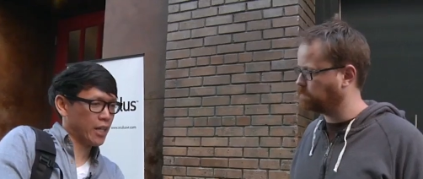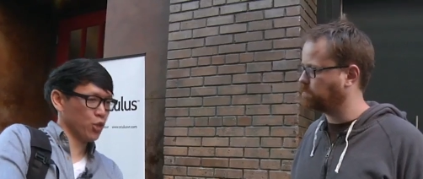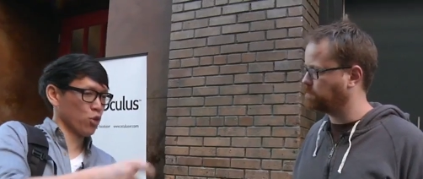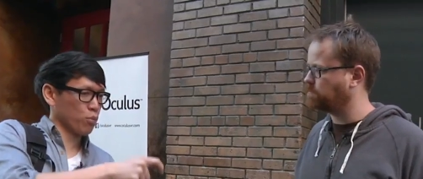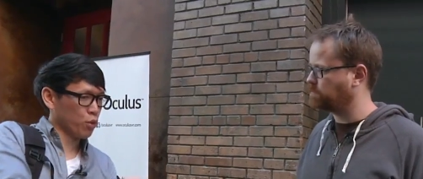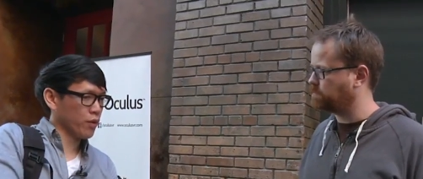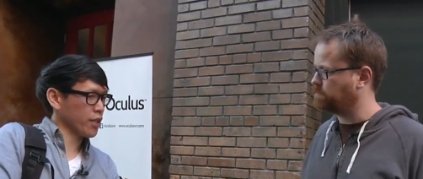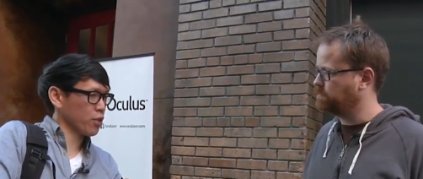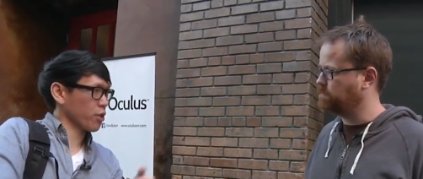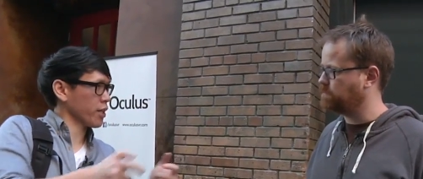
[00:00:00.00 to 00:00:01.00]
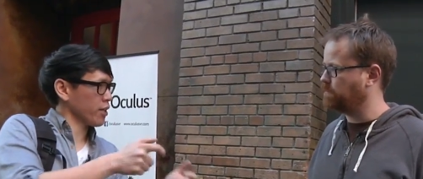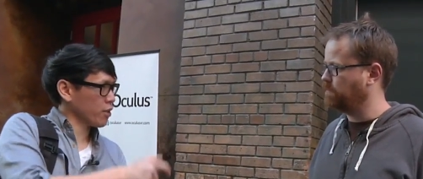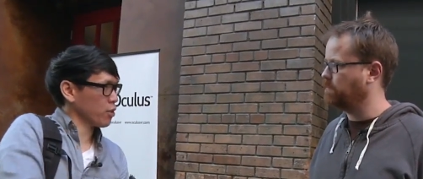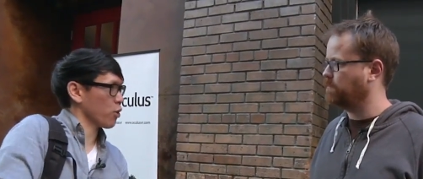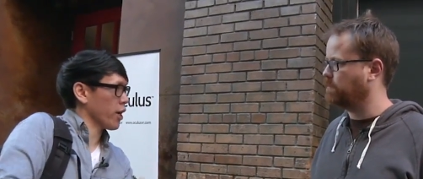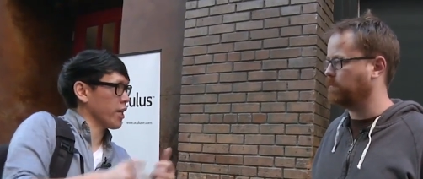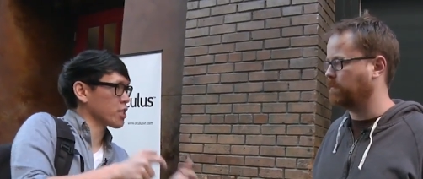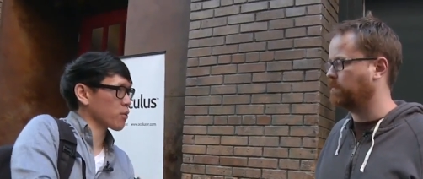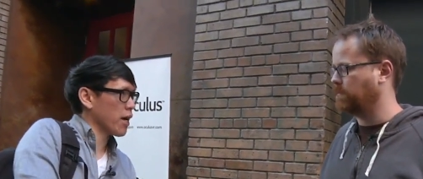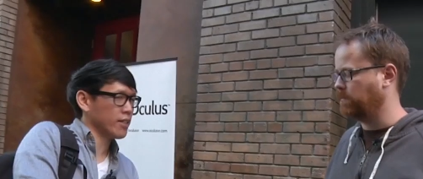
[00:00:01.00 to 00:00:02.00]
Speaker 1: and you were moving your your
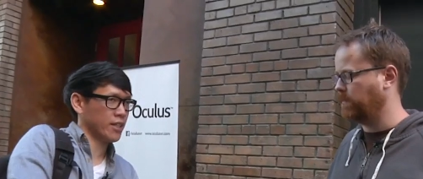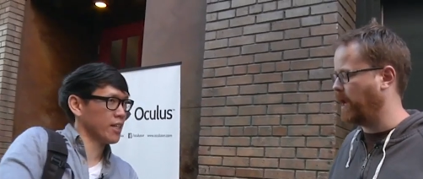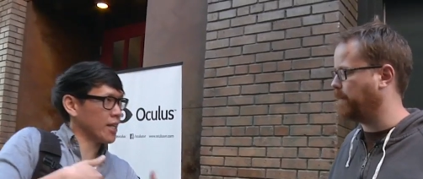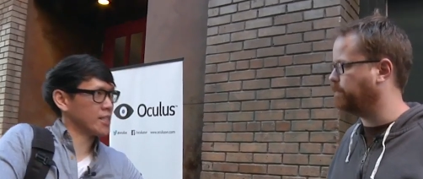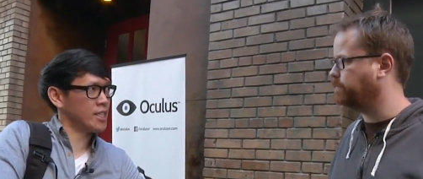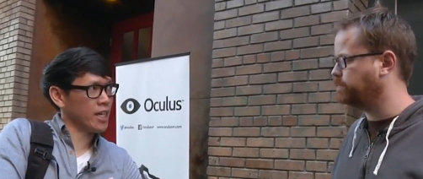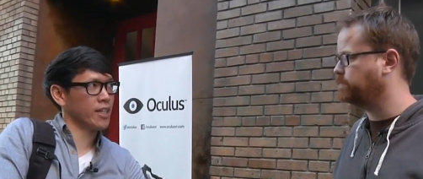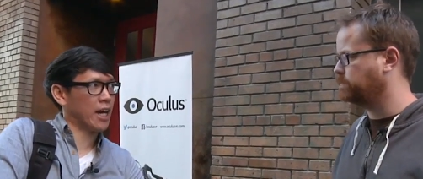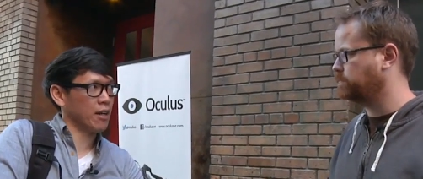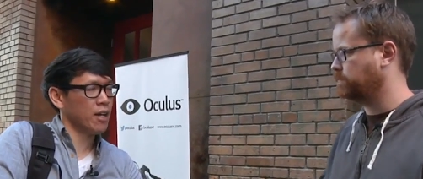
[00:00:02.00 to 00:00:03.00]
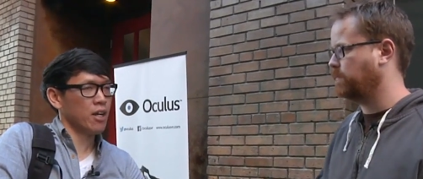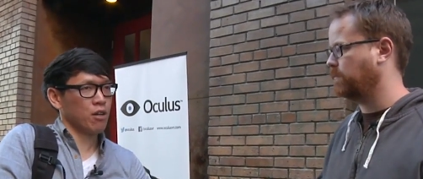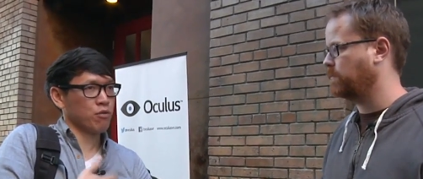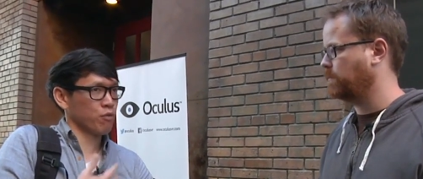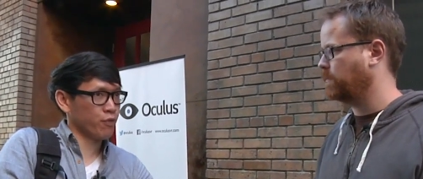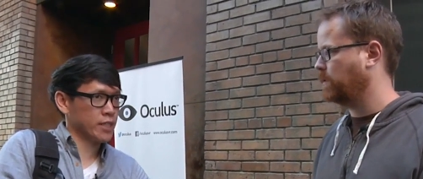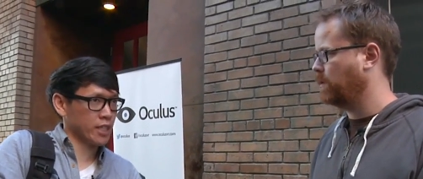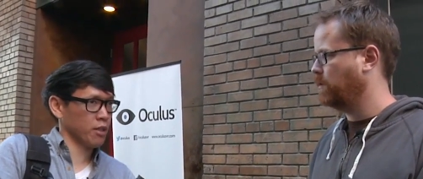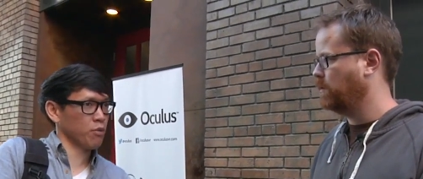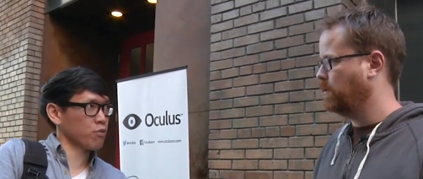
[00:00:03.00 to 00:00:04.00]
hands around and yeah. not seeing that
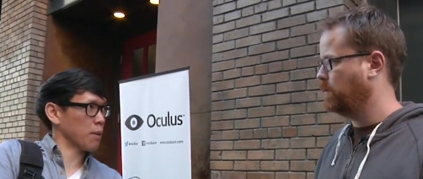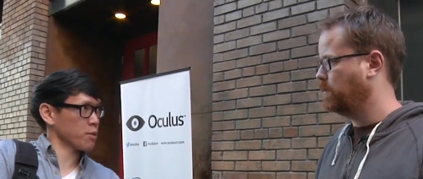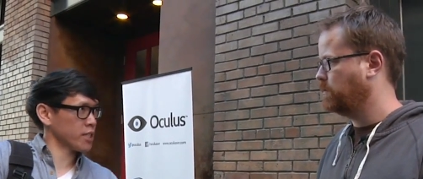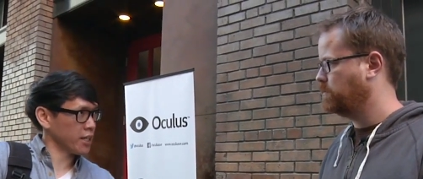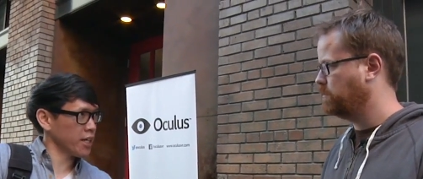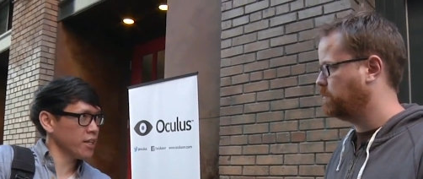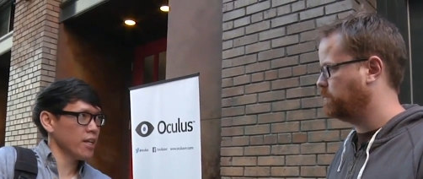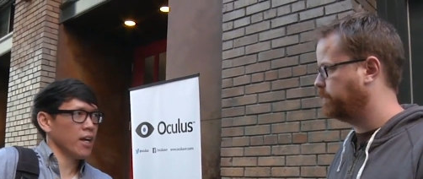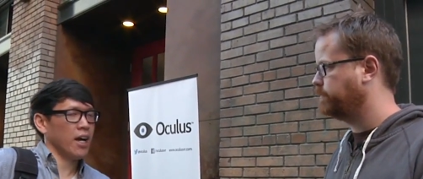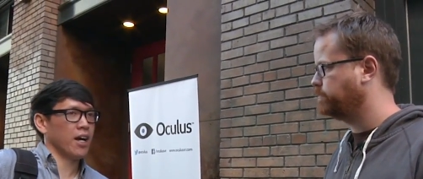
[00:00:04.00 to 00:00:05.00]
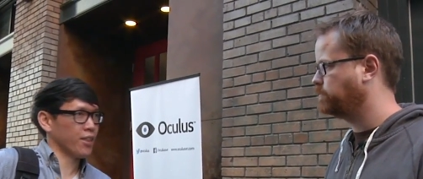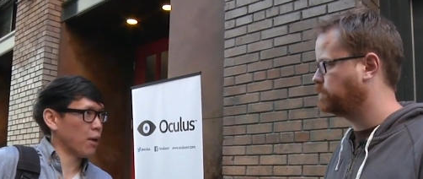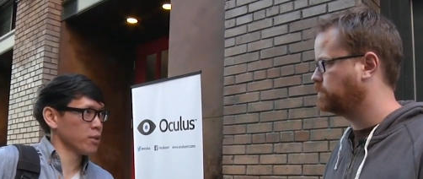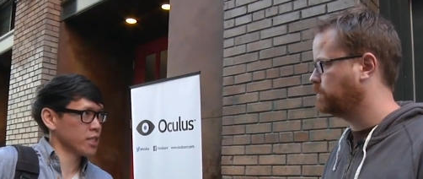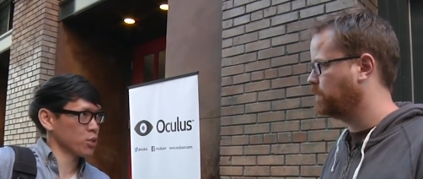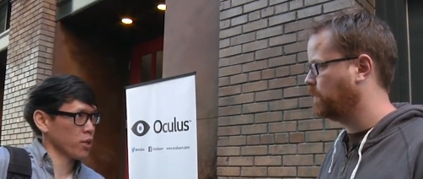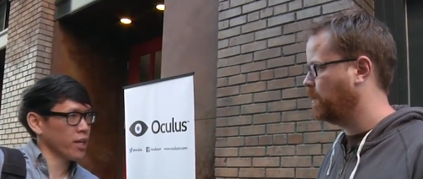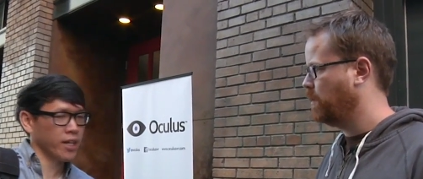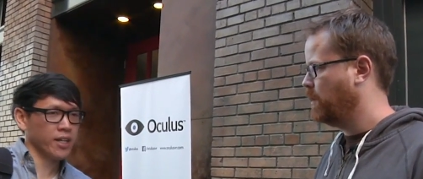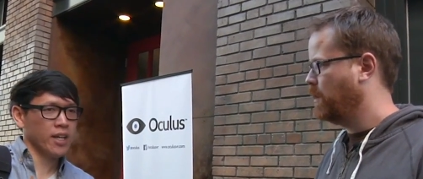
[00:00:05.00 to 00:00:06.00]
physically represented, uh, that was
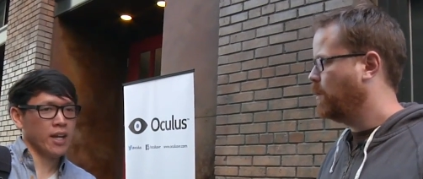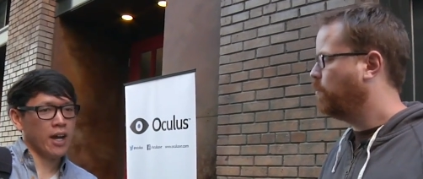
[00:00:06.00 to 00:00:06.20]
disorienting.